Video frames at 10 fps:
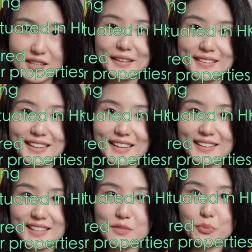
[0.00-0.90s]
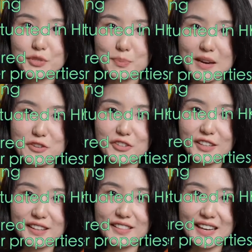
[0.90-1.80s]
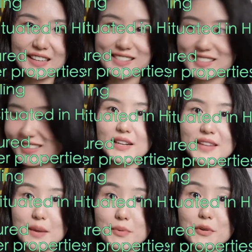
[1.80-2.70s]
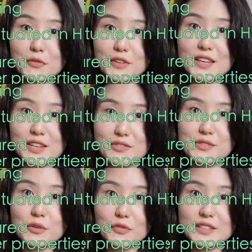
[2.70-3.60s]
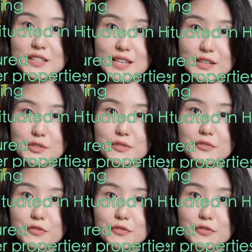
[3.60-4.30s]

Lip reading: But it is worth mentioning that the number of years of a deduction